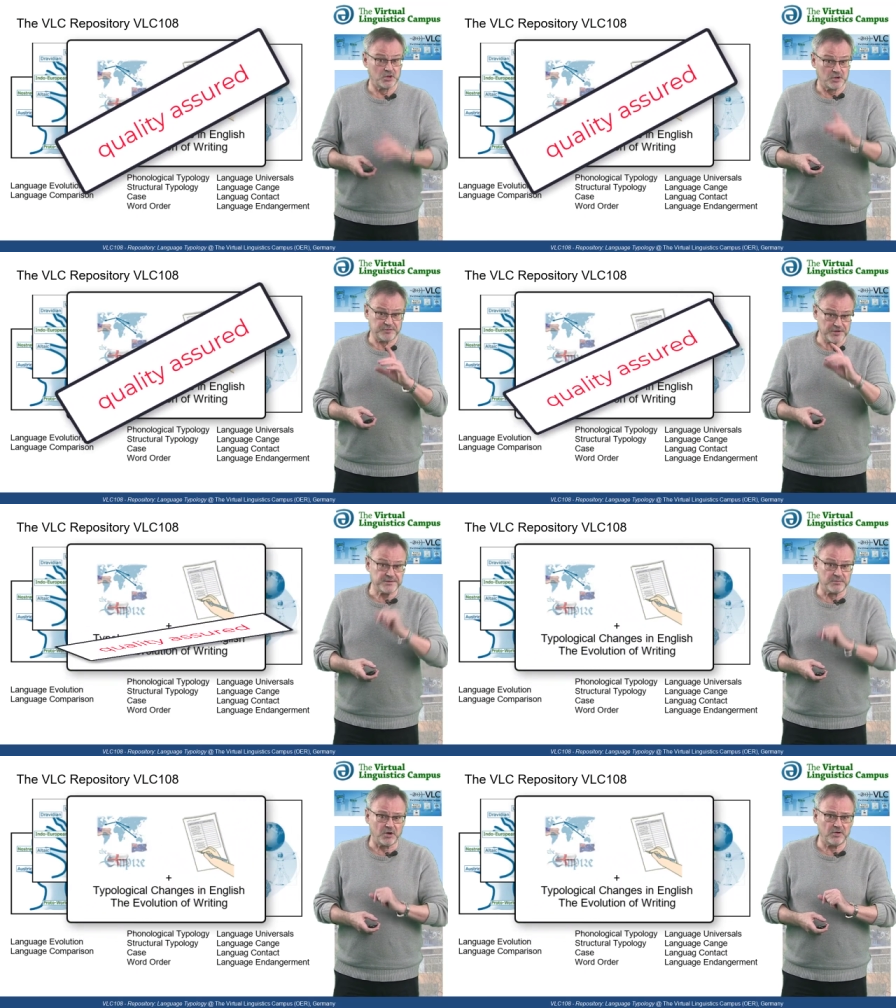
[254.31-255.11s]

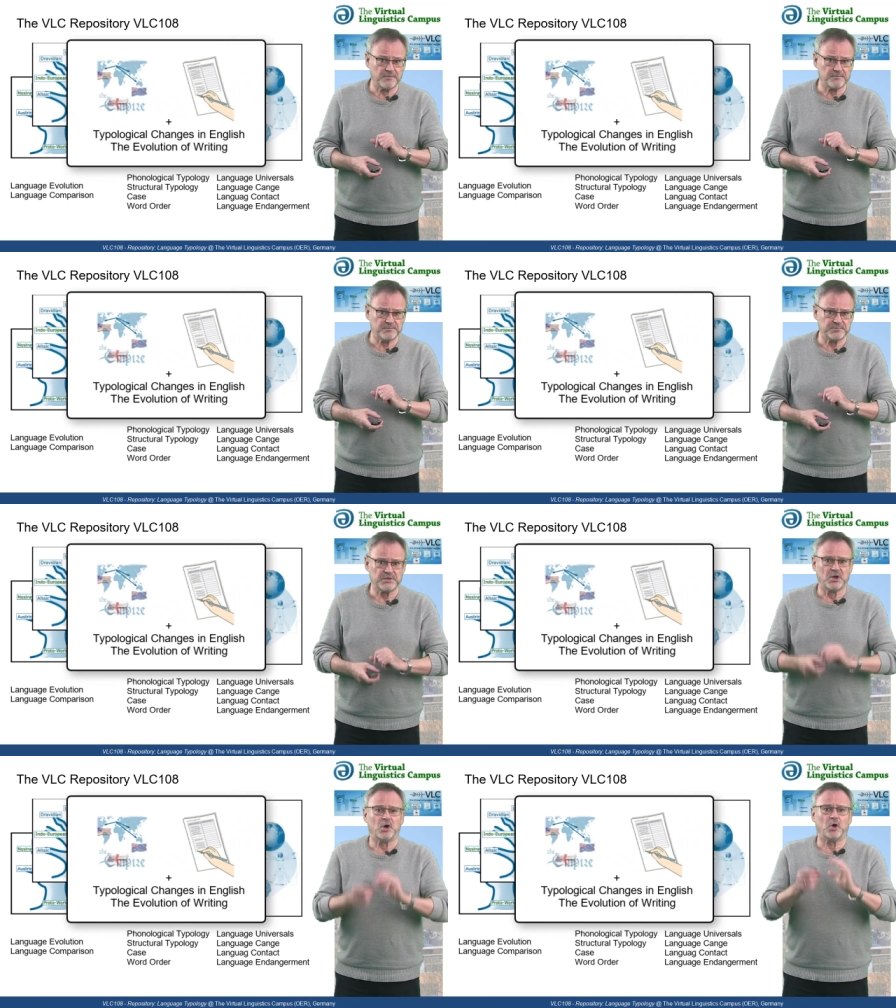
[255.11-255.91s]
Furthermore,
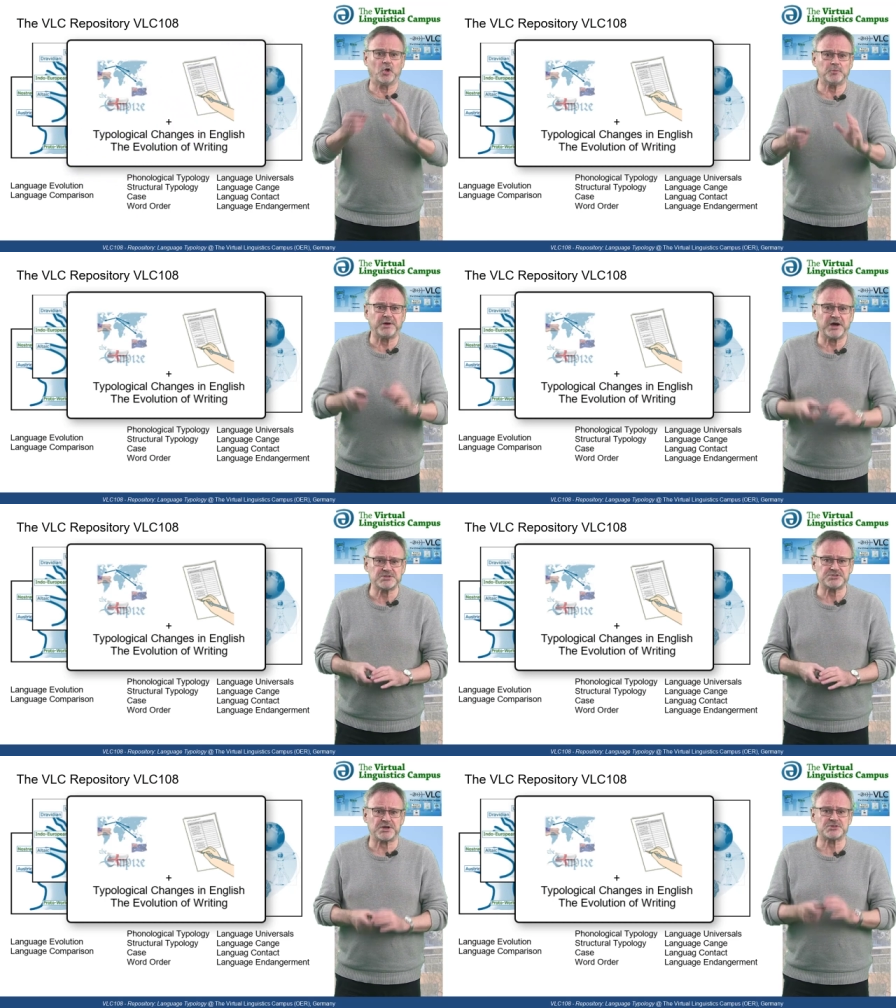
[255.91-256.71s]
all
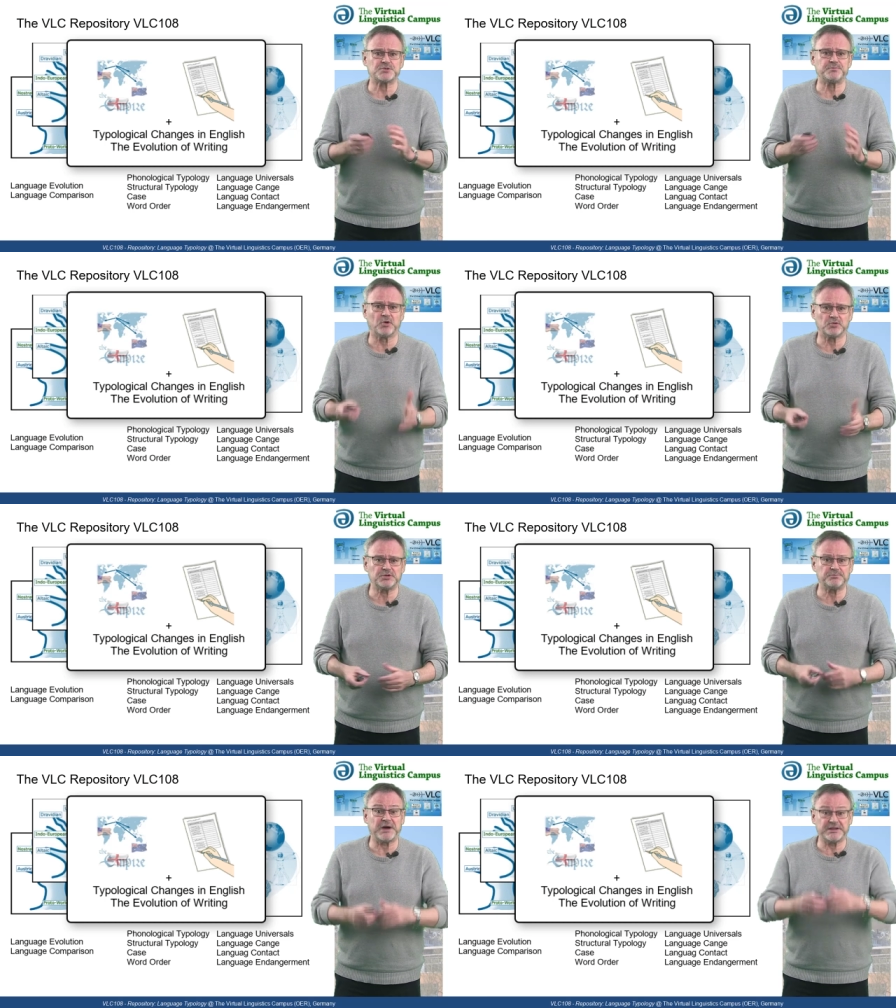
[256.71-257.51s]
parts are
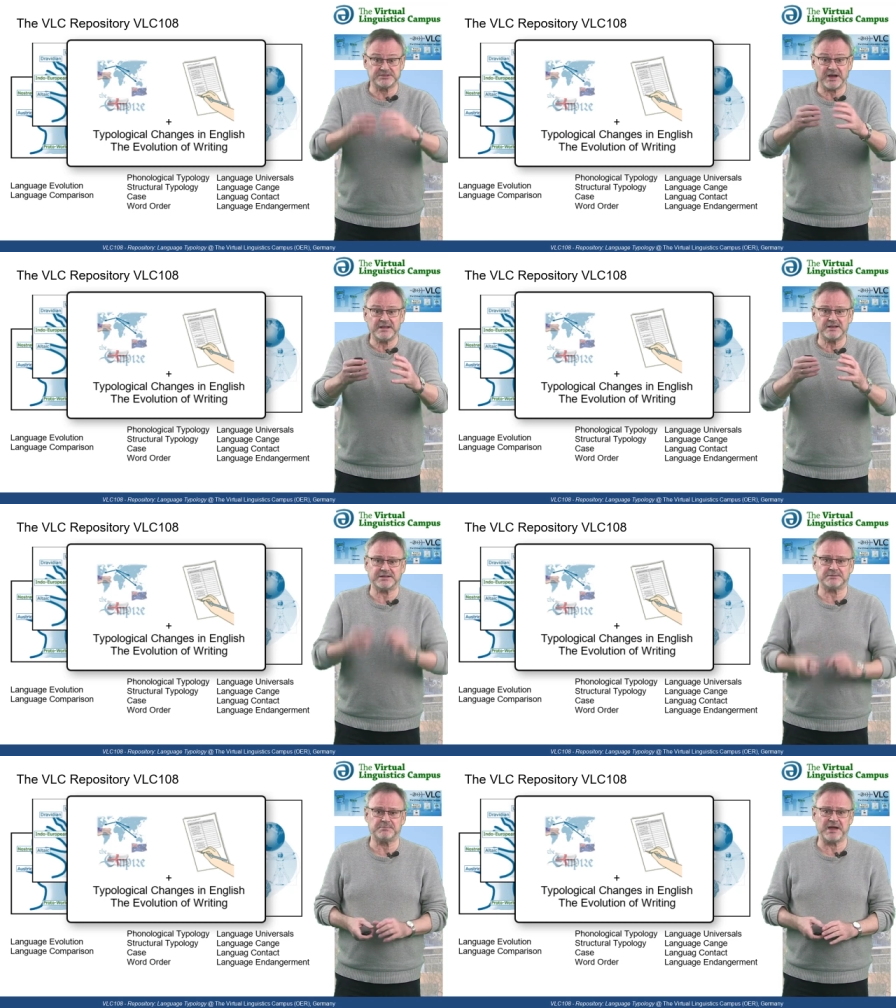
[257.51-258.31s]
supported by
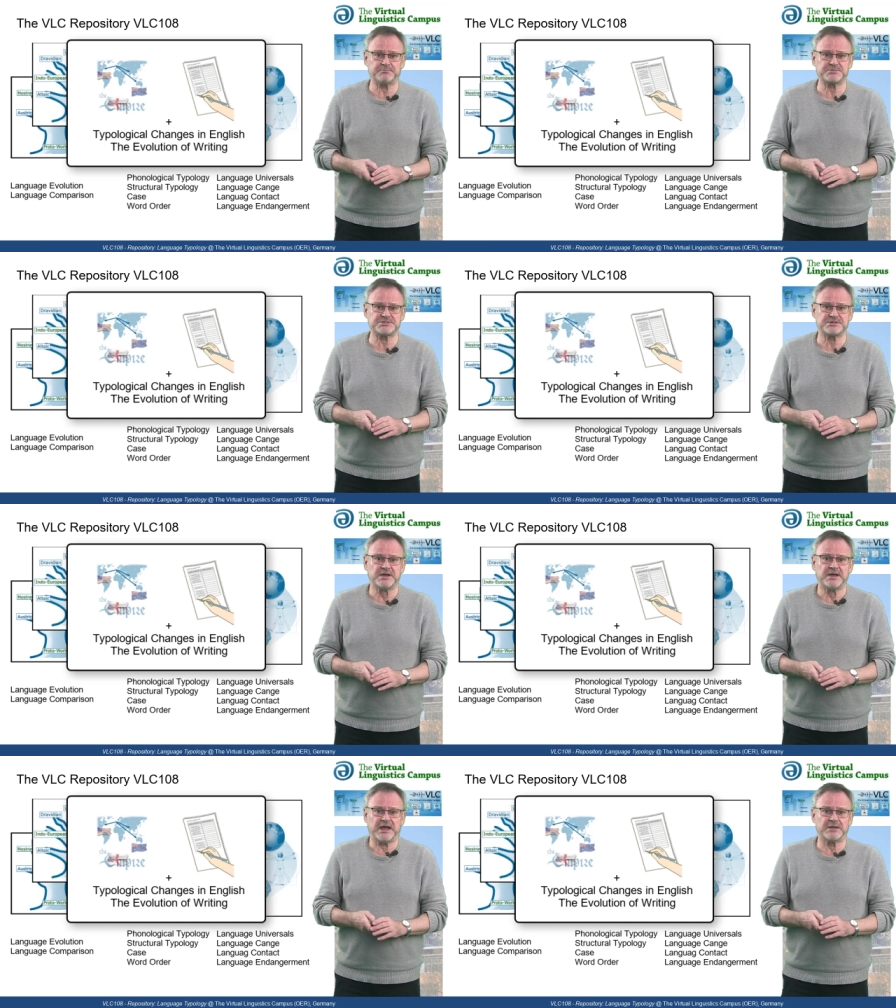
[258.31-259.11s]
dialect maps
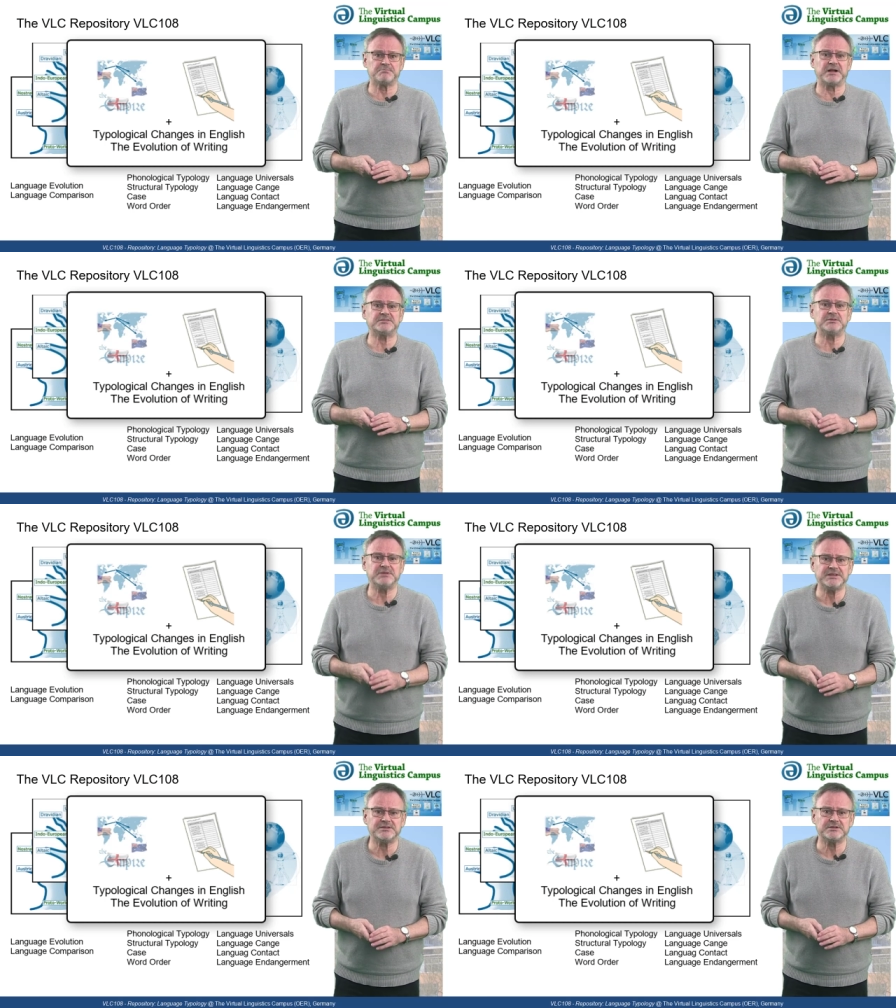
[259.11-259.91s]
and
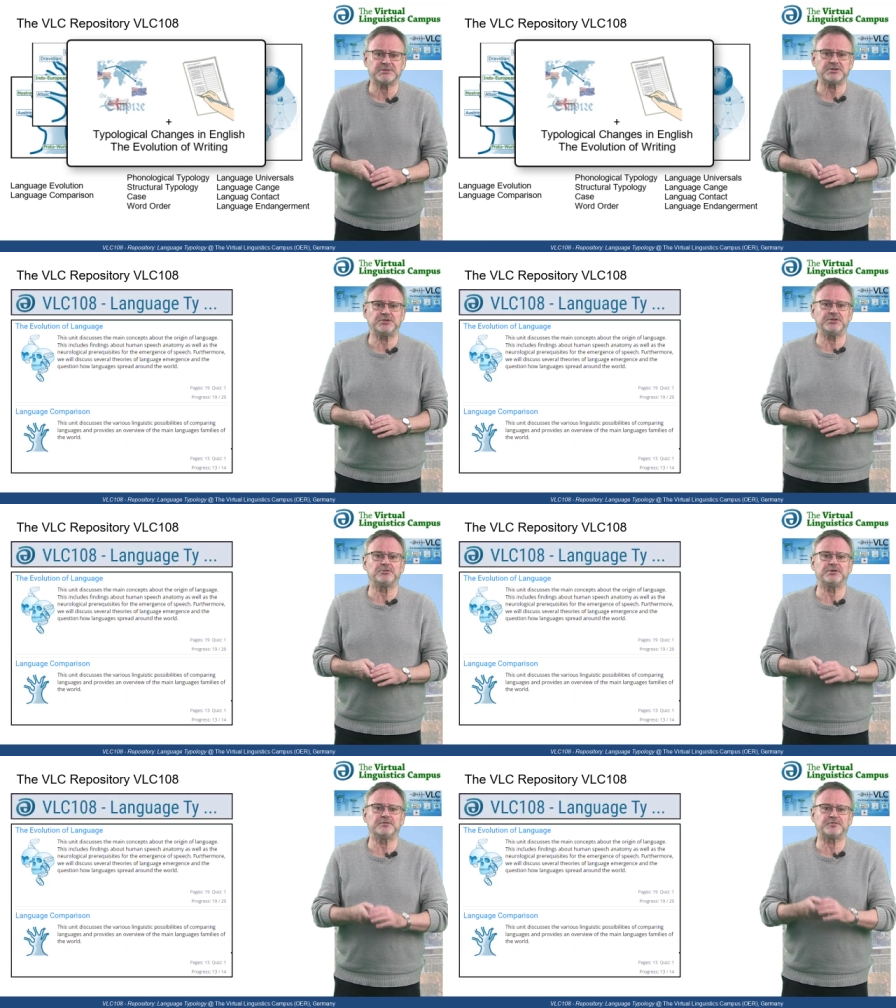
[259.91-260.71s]
multimedial
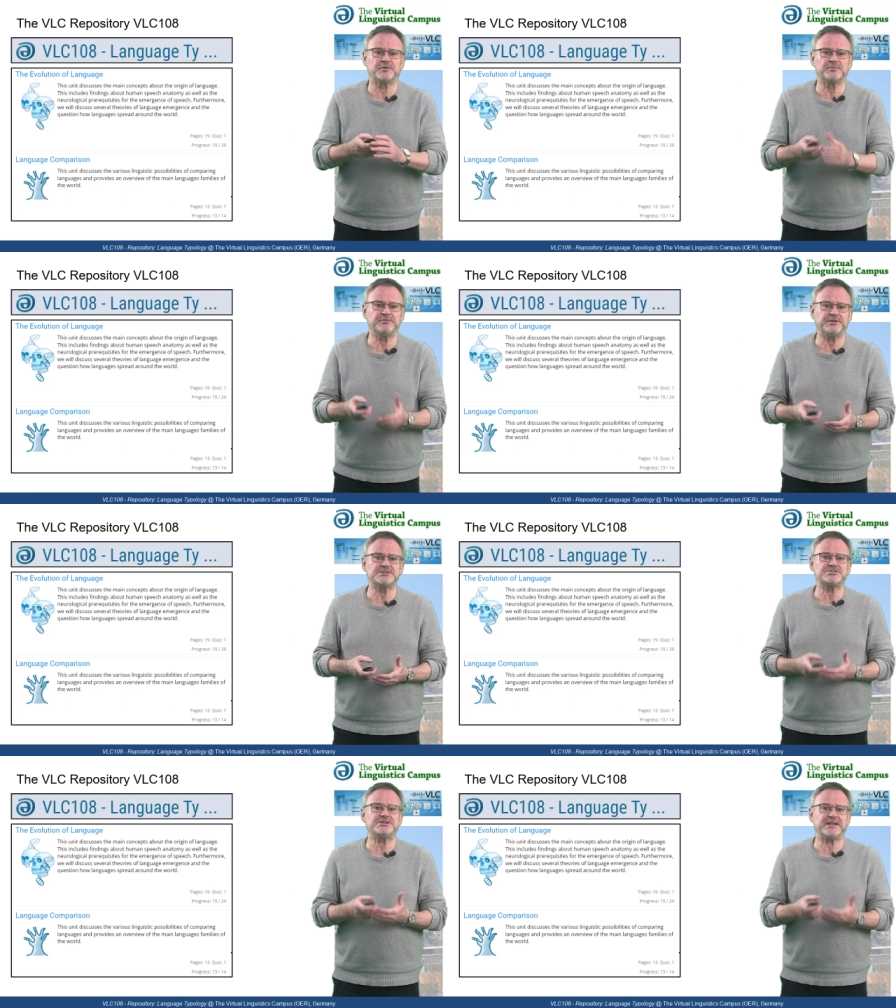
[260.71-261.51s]
material from the
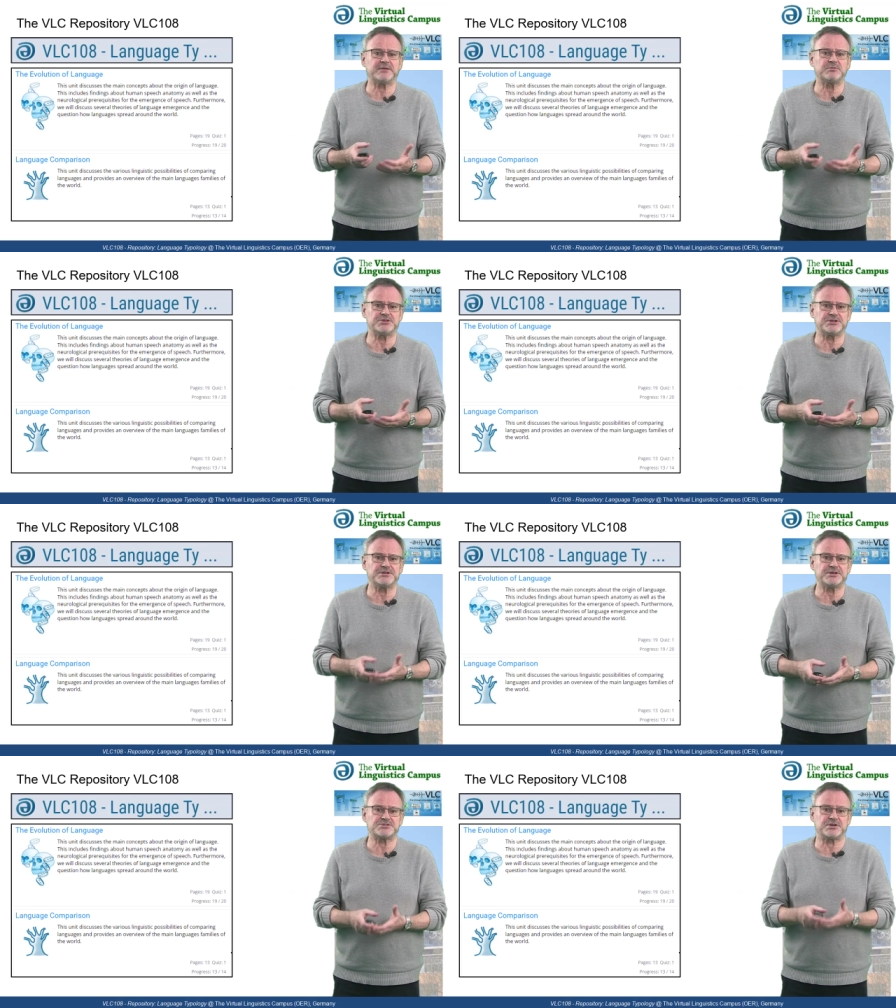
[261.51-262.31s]
VLC Language
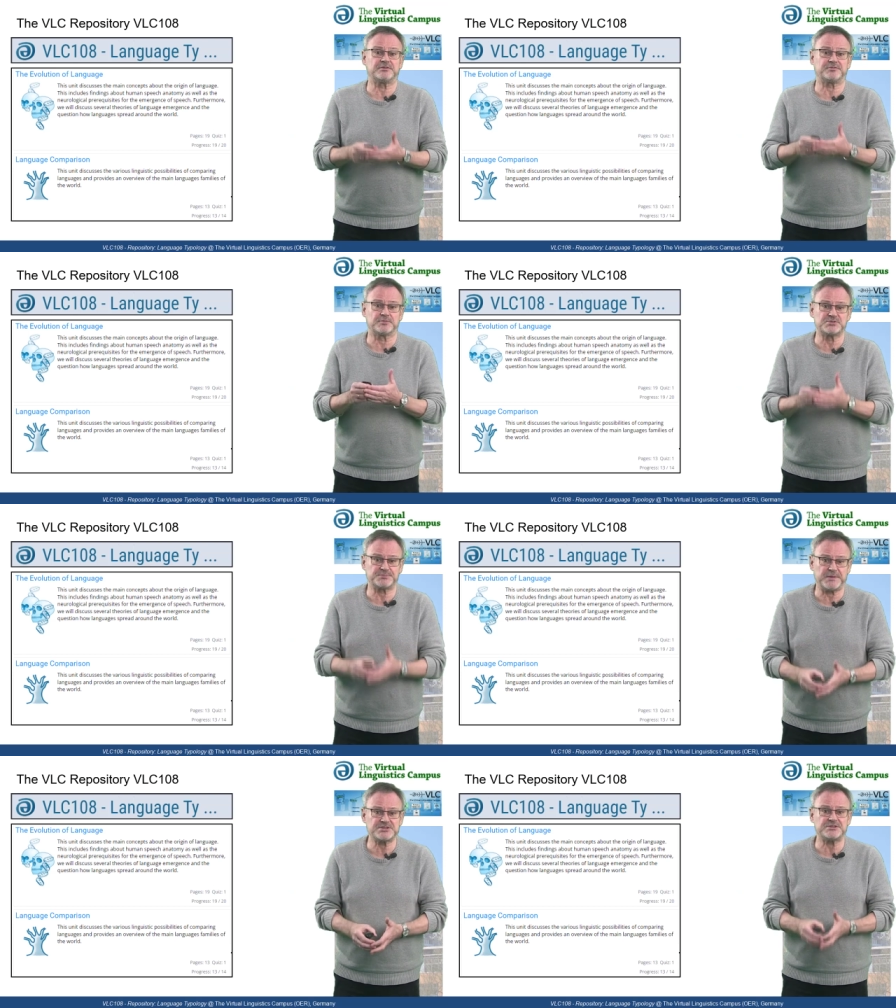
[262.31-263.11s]
Index and from
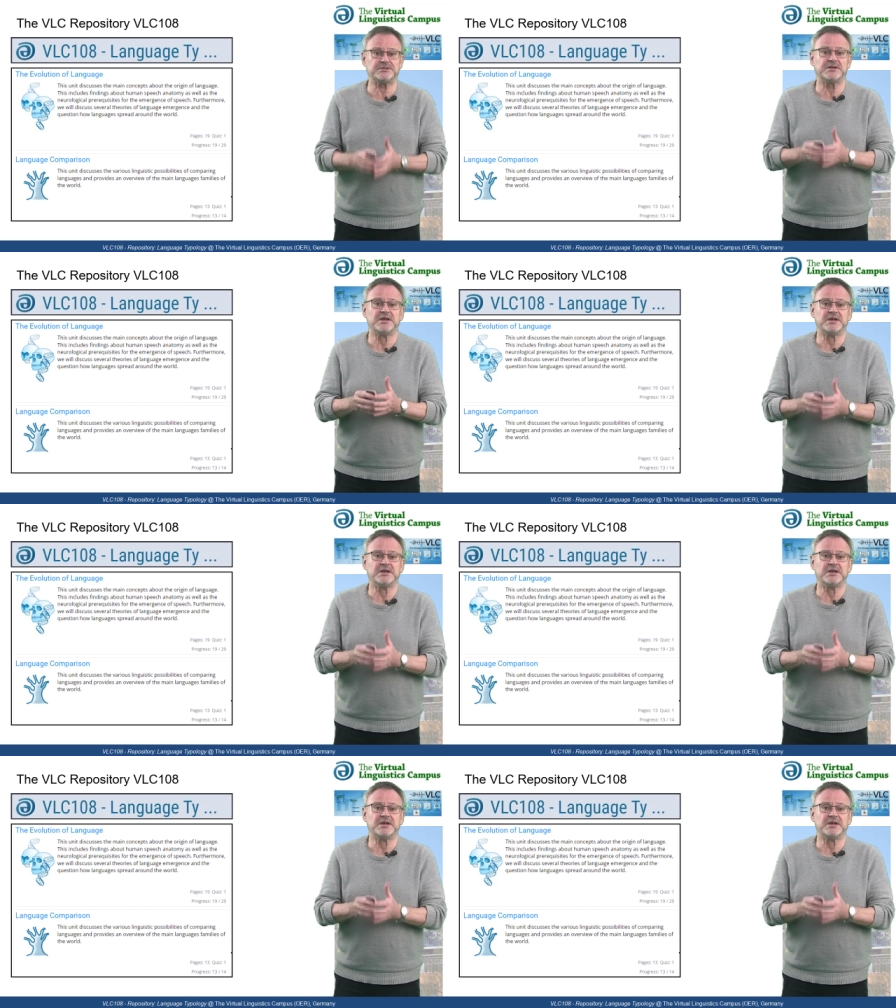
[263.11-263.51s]
special